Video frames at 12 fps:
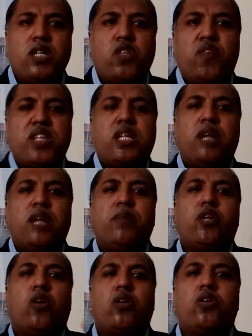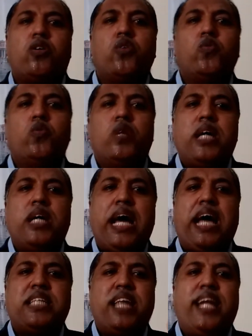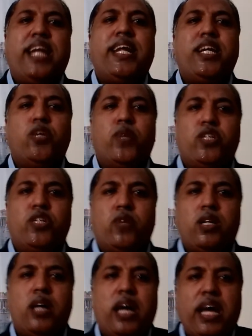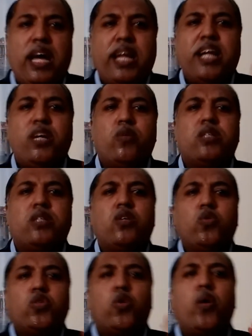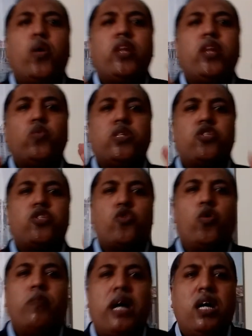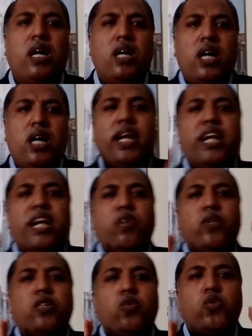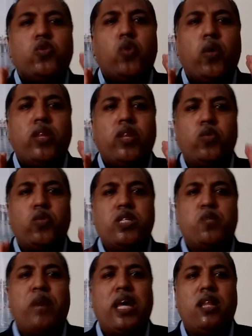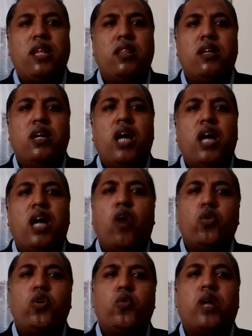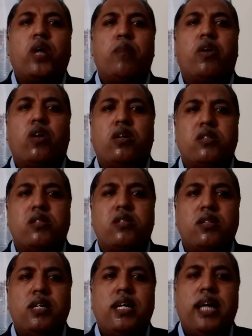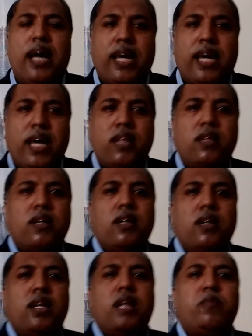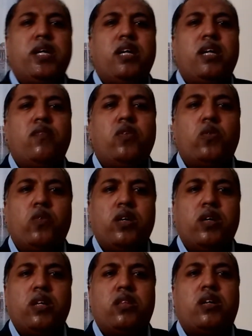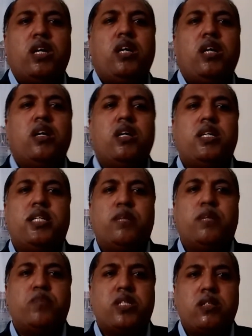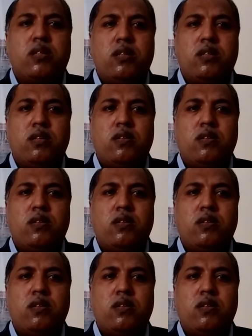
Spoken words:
So first let me talk to as an individual who's going through this trauma, an individual who's going through this pain. How do you come across? Again, let me give you 3 tips.